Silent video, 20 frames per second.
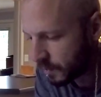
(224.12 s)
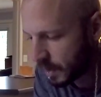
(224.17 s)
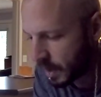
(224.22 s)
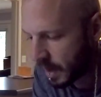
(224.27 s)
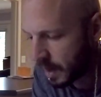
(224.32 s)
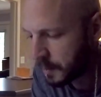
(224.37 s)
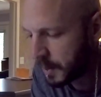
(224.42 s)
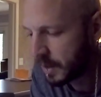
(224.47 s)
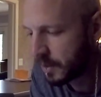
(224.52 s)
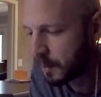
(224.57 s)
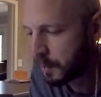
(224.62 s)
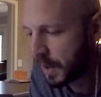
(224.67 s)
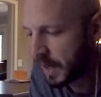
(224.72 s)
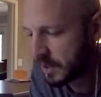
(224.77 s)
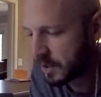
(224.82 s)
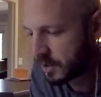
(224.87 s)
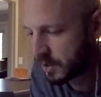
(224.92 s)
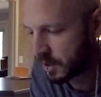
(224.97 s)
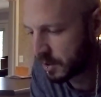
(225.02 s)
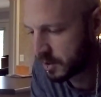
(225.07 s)
I mean, the
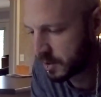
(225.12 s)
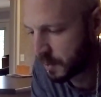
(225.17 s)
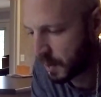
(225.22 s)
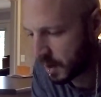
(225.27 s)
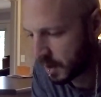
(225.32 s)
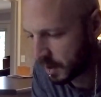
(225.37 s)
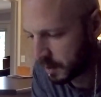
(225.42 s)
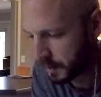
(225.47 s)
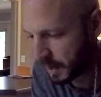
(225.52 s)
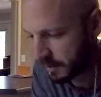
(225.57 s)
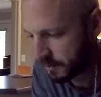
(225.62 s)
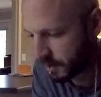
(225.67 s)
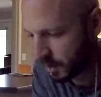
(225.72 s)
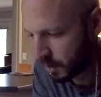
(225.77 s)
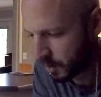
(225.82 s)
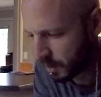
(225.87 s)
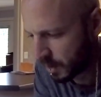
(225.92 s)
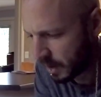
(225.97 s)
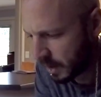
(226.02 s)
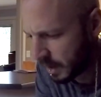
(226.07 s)
pages are small on my
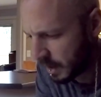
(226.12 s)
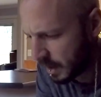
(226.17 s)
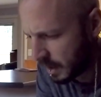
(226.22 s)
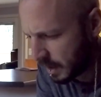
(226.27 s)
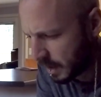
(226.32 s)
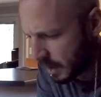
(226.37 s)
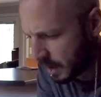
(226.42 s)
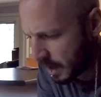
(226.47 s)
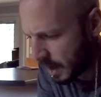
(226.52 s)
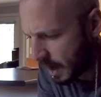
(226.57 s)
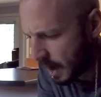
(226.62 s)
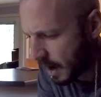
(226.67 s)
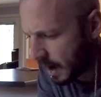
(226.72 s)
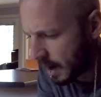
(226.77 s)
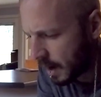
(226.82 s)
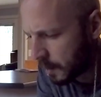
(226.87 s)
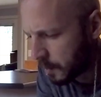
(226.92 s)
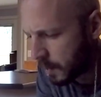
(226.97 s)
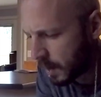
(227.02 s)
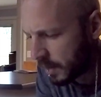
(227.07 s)
phone.
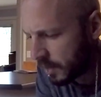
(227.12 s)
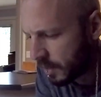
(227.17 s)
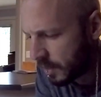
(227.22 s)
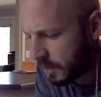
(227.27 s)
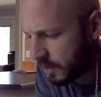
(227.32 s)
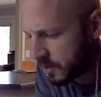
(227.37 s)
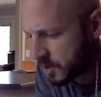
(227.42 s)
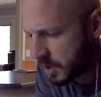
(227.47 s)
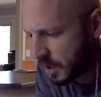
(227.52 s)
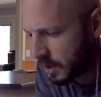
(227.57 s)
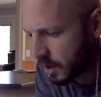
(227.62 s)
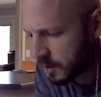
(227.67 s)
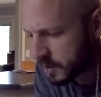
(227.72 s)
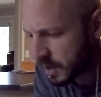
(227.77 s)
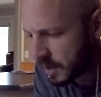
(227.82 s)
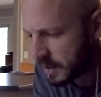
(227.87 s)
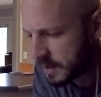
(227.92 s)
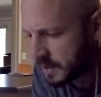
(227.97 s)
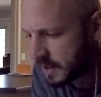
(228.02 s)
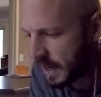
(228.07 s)
Uh, but she goes
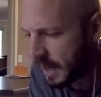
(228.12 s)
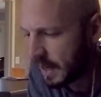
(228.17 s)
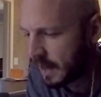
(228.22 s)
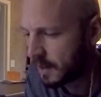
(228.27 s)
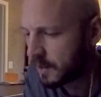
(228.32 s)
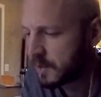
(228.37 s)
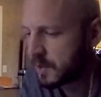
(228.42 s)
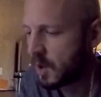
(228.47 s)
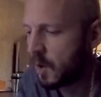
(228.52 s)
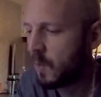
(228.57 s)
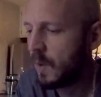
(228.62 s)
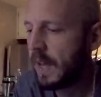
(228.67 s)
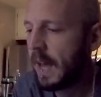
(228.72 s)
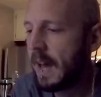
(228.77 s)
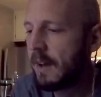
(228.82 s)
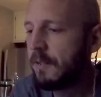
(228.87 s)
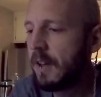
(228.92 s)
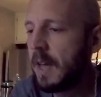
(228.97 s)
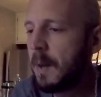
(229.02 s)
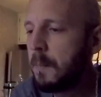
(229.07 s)
on to say, so we
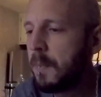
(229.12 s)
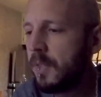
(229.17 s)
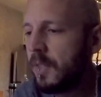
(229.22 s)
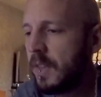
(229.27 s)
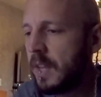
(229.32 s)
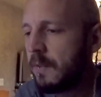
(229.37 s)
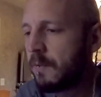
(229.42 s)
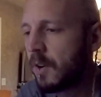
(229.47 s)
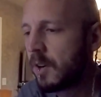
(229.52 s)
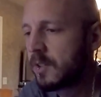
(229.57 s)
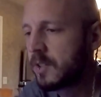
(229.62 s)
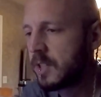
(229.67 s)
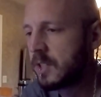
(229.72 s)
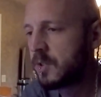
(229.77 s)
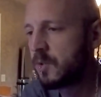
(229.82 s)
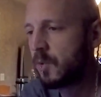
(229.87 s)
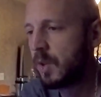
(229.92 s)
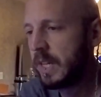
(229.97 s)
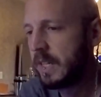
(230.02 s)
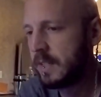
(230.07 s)
have empathy
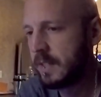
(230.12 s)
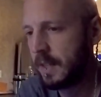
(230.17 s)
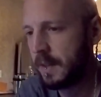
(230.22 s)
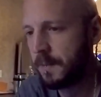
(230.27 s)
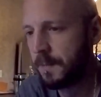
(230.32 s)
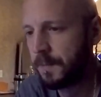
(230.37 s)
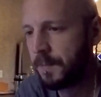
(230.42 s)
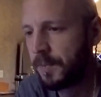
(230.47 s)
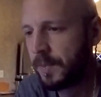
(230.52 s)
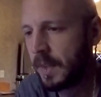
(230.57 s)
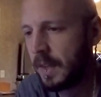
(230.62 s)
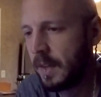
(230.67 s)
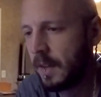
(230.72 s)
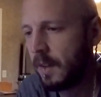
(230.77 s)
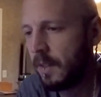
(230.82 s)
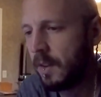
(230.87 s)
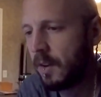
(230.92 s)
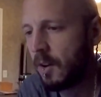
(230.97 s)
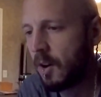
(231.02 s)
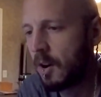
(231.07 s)
versus reason.
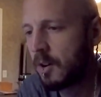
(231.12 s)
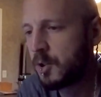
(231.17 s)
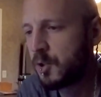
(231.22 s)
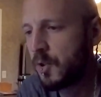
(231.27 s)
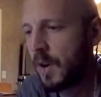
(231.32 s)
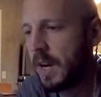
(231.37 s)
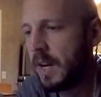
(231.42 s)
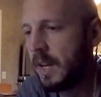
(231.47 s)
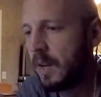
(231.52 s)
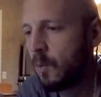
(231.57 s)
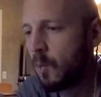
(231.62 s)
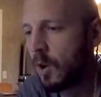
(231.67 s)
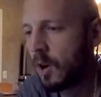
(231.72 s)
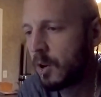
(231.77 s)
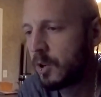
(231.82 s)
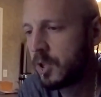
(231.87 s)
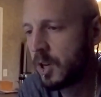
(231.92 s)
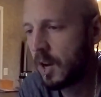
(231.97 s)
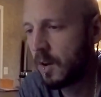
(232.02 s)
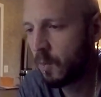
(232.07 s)
There are training
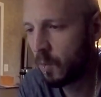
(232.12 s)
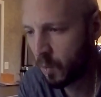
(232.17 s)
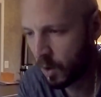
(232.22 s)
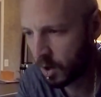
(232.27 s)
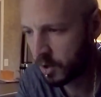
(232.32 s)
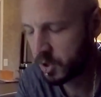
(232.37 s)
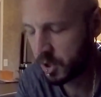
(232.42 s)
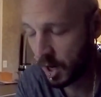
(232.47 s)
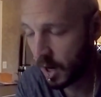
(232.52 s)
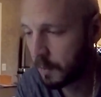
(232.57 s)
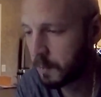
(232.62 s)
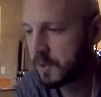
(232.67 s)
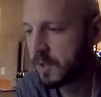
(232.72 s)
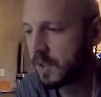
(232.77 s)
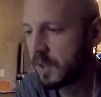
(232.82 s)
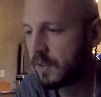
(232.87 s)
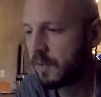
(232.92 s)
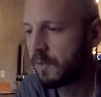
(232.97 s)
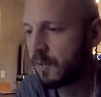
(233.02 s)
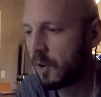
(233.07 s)
workshop, workshops
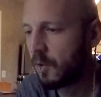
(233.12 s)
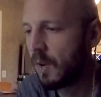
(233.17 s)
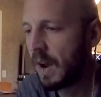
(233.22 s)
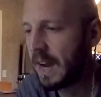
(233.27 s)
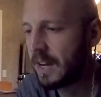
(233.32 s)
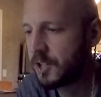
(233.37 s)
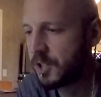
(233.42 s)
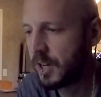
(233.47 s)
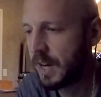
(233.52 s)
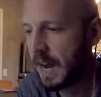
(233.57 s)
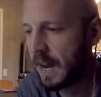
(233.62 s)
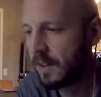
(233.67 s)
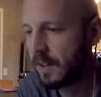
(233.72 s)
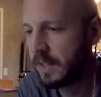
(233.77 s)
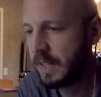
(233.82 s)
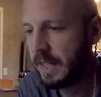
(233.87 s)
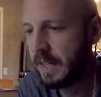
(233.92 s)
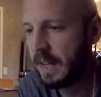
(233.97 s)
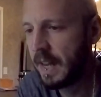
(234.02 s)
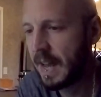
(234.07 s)
for
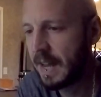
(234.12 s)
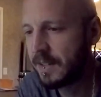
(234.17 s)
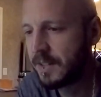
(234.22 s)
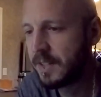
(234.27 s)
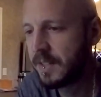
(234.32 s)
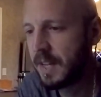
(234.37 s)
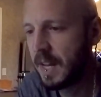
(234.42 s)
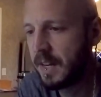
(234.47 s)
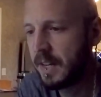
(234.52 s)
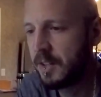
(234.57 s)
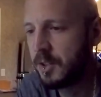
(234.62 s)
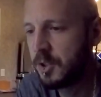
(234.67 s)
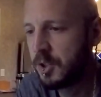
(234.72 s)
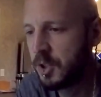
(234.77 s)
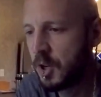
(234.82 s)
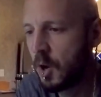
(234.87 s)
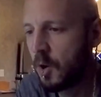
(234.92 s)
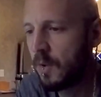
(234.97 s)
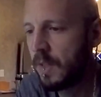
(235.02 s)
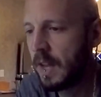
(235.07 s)
rationality, and studies
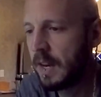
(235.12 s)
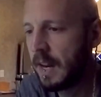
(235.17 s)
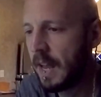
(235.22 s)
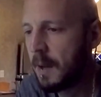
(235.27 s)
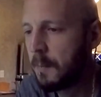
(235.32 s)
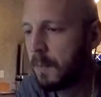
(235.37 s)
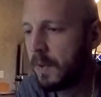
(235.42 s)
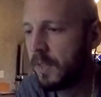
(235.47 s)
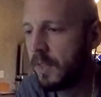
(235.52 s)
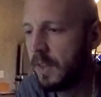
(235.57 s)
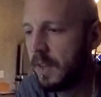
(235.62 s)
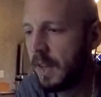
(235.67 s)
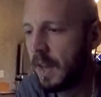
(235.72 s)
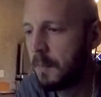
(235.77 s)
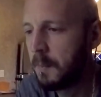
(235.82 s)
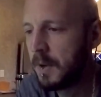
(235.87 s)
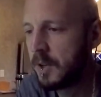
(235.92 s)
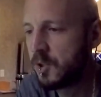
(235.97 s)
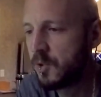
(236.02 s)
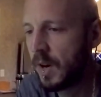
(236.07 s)
show that empathy
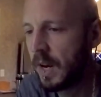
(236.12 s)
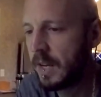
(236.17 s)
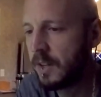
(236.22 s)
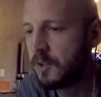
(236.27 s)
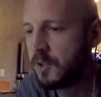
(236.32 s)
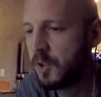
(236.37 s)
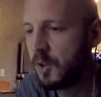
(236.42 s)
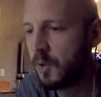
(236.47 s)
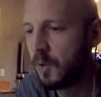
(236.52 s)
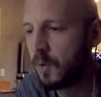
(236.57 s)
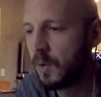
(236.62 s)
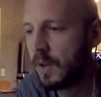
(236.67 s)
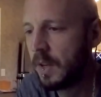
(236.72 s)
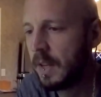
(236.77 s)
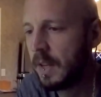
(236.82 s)
can be trained too.